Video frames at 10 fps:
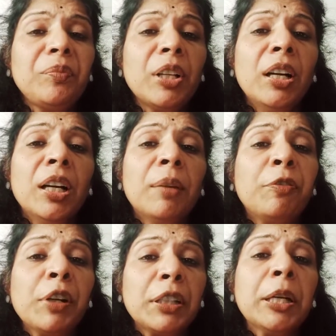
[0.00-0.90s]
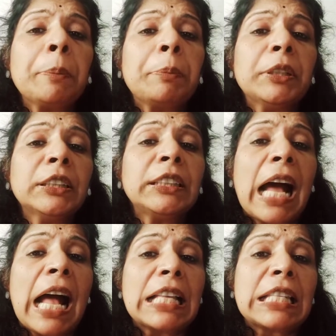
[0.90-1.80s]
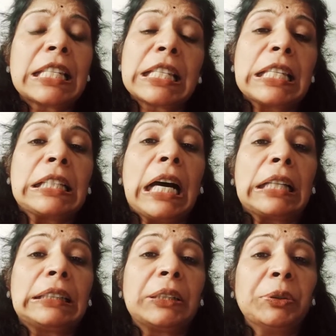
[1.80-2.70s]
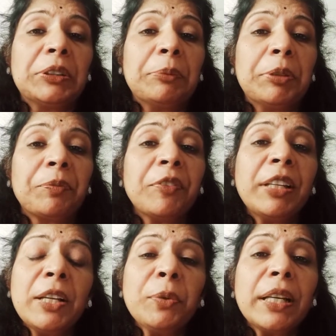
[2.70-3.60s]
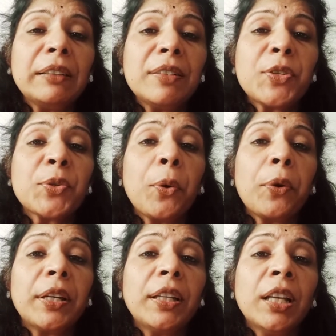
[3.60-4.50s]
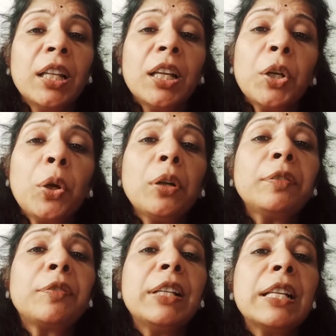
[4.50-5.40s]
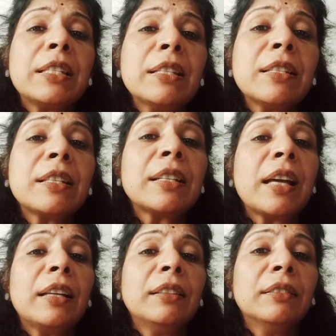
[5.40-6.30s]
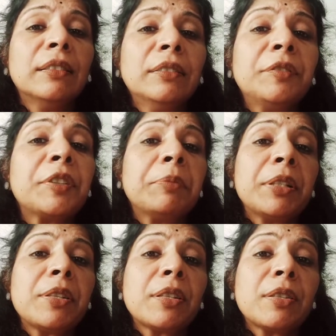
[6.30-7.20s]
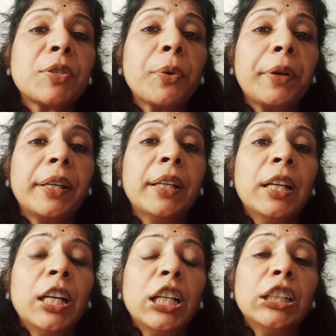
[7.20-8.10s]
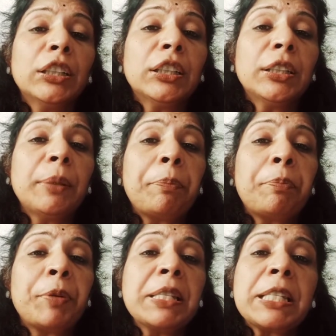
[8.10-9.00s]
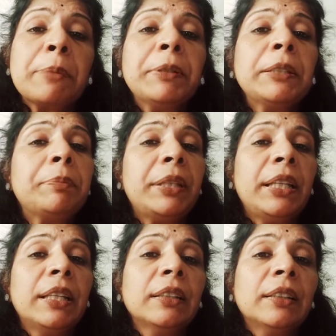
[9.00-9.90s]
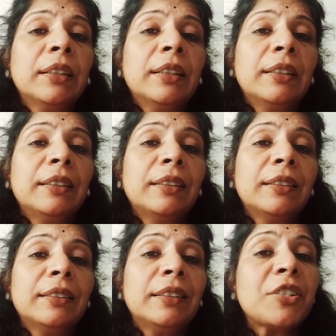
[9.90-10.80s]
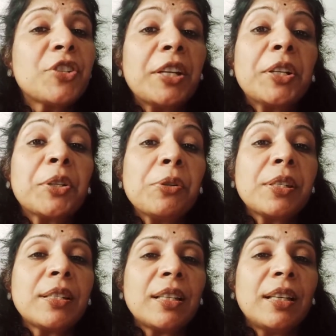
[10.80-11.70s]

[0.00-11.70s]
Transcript: a uh, further birth as Siddhartha Gautama. When I look at this story, there are a lot of lessons that I learn from this story. The principle being uh, the generosity